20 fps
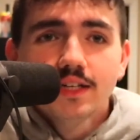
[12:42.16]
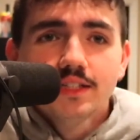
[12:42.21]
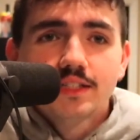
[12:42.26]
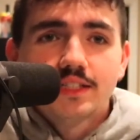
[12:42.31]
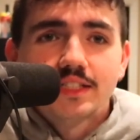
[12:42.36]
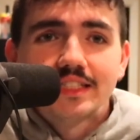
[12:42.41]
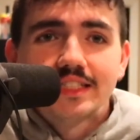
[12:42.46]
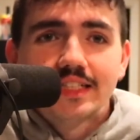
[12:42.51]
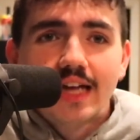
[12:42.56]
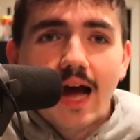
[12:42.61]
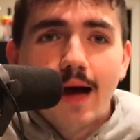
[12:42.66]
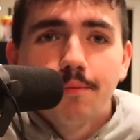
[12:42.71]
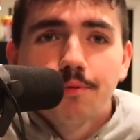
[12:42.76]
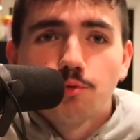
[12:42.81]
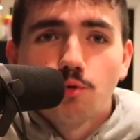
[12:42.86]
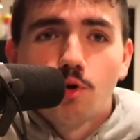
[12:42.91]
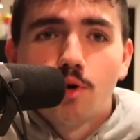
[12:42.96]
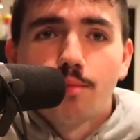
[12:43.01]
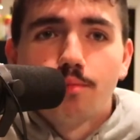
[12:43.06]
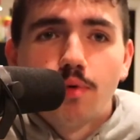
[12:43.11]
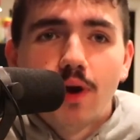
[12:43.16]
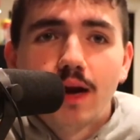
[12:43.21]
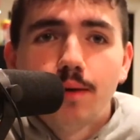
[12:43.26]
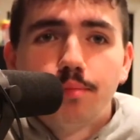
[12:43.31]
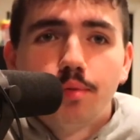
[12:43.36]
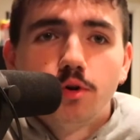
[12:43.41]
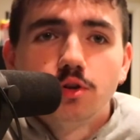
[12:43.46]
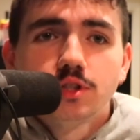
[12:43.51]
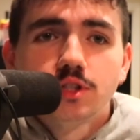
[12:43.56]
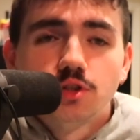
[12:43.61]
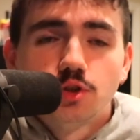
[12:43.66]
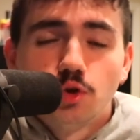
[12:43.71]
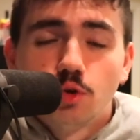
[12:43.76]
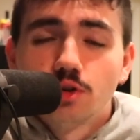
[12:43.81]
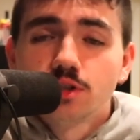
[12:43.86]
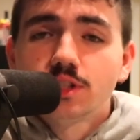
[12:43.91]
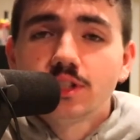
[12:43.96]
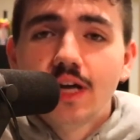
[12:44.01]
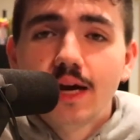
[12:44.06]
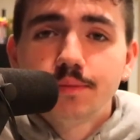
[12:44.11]
stop throwing bread bowls at
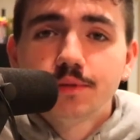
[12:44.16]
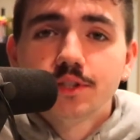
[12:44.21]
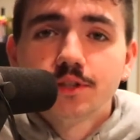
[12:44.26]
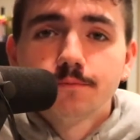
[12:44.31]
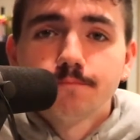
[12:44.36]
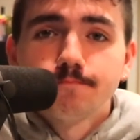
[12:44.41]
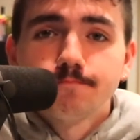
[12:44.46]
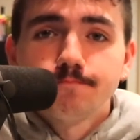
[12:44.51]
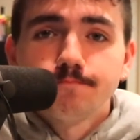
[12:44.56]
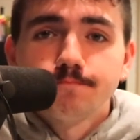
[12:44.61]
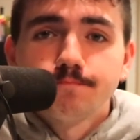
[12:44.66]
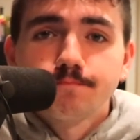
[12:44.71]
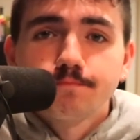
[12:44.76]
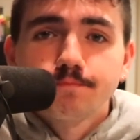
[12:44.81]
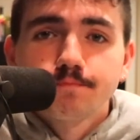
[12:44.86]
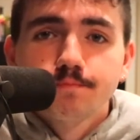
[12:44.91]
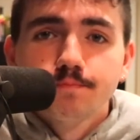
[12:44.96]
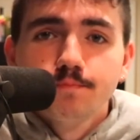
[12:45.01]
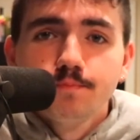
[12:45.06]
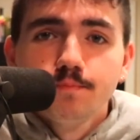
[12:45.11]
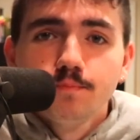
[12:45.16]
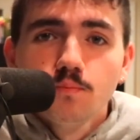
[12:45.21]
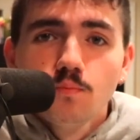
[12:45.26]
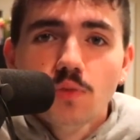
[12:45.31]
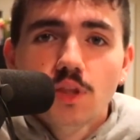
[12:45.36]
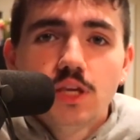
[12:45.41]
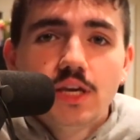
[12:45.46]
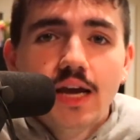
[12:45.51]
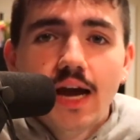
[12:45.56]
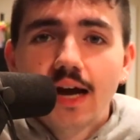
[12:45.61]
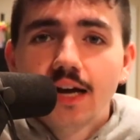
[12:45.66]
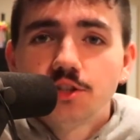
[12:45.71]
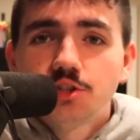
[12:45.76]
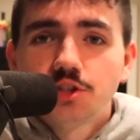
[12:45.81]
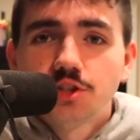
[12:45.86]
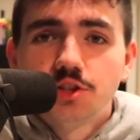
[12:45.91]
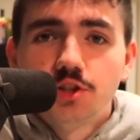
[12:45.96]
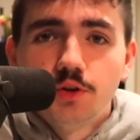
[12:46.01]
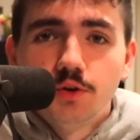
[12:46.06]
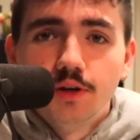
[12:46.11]
doorsteps, you gotta
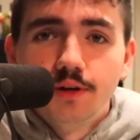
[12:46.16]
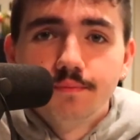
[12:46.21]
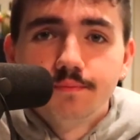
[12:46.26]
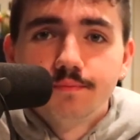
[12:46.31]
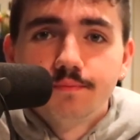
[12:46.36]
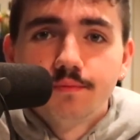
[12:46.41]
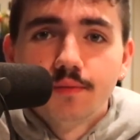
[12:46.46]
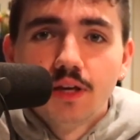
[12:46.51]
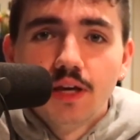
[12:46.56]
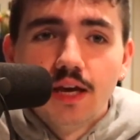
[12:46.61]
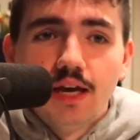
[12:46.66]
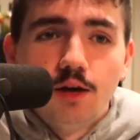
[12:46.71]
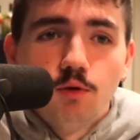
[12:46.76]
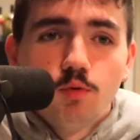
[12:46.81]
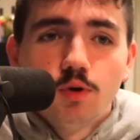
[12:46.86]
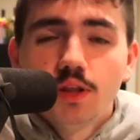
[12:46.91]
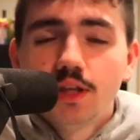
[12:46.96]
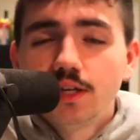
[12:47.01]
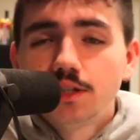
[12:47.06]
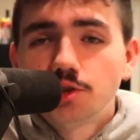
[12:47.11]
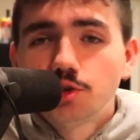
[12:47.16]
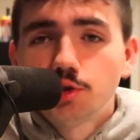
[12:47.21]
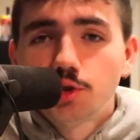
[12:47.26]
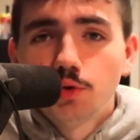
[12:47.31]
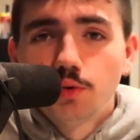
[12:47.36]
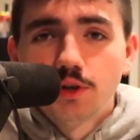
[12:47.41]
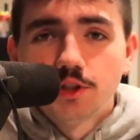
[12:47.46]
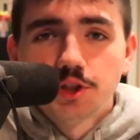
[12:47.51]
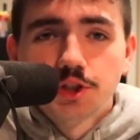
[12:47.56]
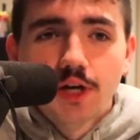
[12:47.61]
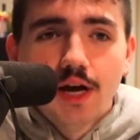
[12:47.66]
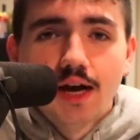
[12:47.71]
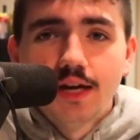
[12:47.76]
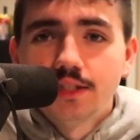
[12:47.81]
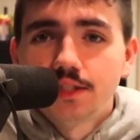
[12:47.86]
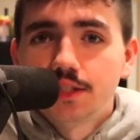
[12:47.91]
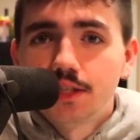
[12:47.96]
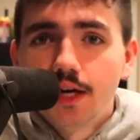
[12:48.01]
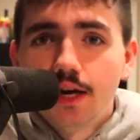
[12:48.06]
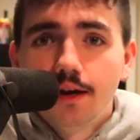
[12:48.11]
just do it. It really is true what Shia
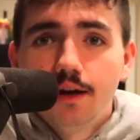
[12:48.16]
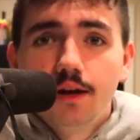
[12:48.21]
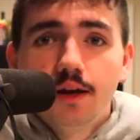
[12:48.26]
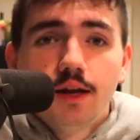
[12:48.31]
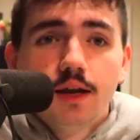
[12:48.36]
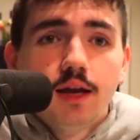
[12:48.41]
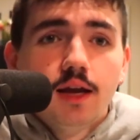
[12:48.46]
said.